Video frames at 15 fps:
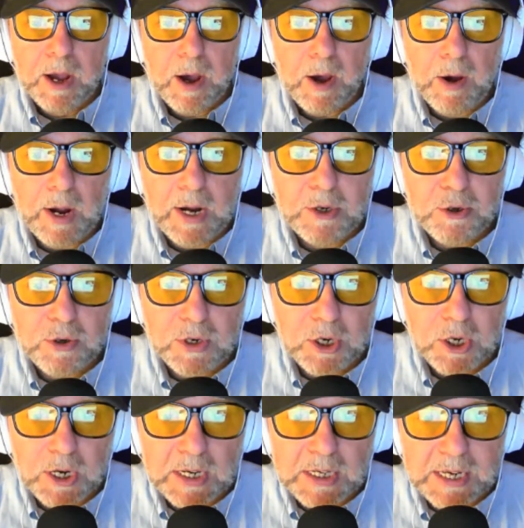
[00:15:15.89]

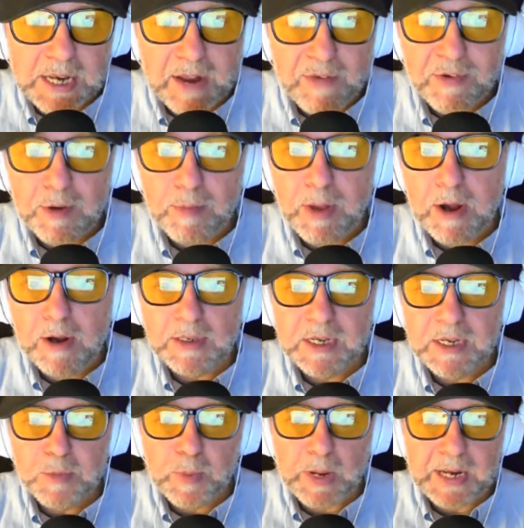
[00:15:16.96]
Hydrogen is a definite mark,
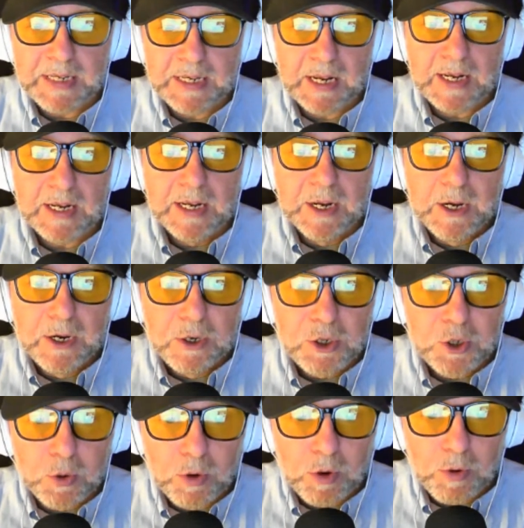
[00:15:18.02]
says Peter.
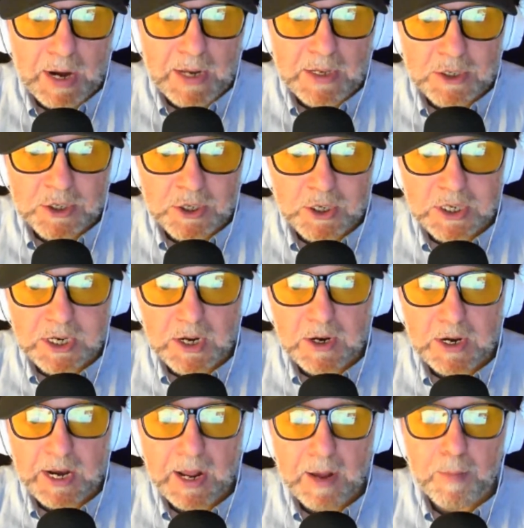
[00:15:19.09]
Sean Grattan's just
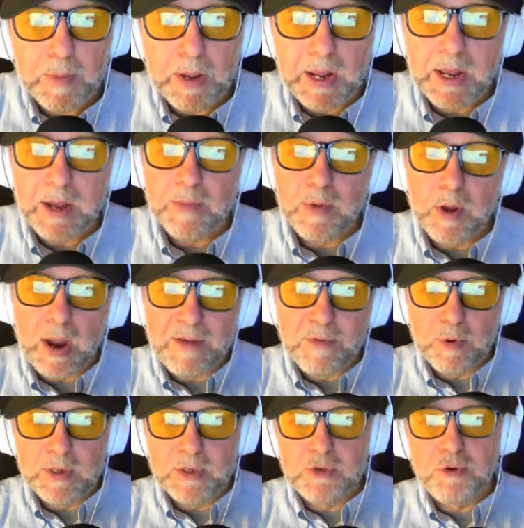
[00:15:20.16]
turned up.
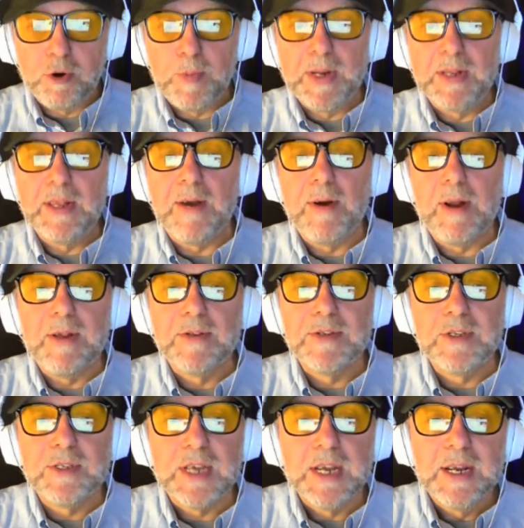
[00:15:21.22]
Everyone's dropping their
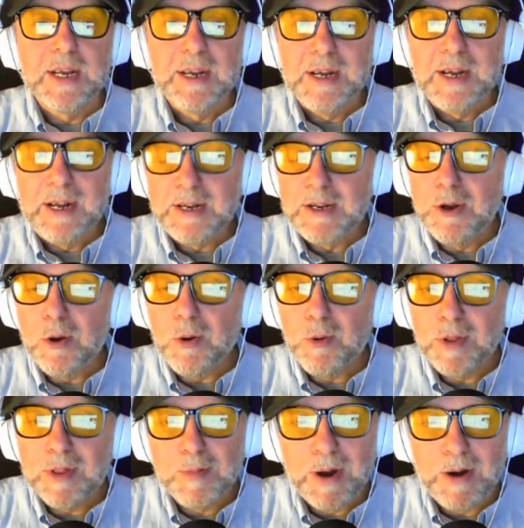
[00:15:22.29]
answers. Not all
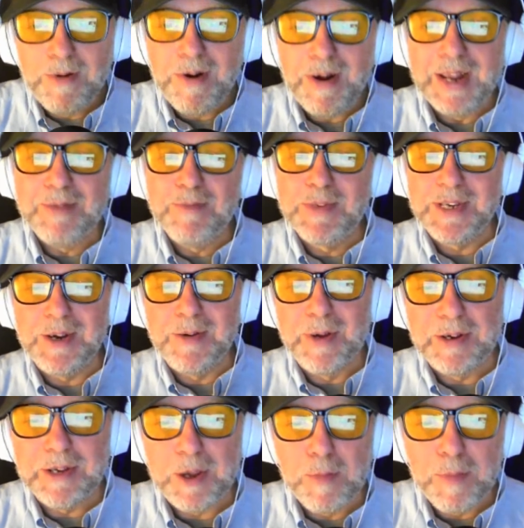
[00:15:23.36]
of them are right. So
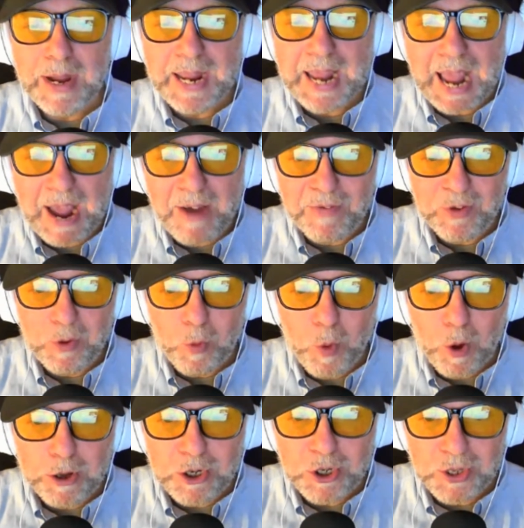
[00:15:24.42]
you may have to
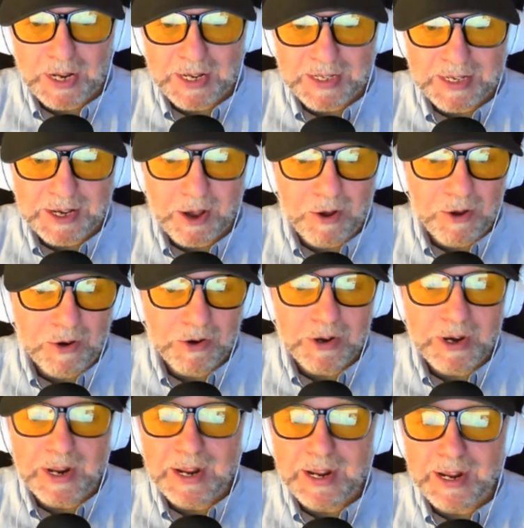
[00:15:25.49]
watch this
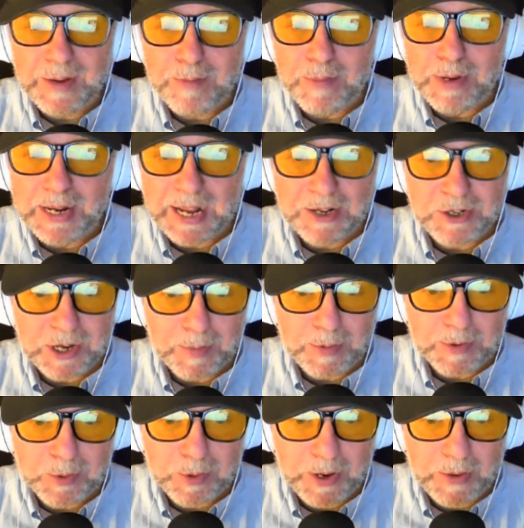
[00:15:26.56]
on catch up
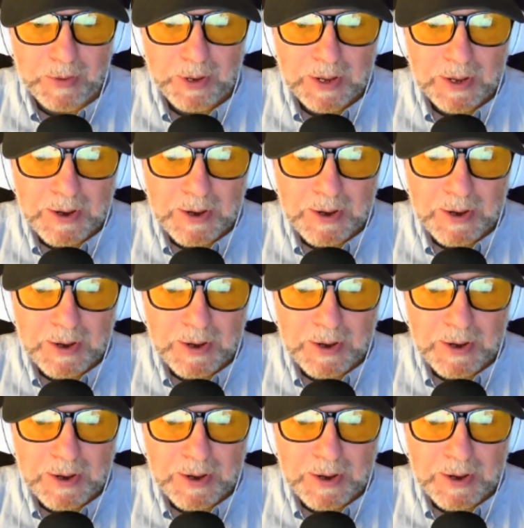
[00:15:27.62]
as well.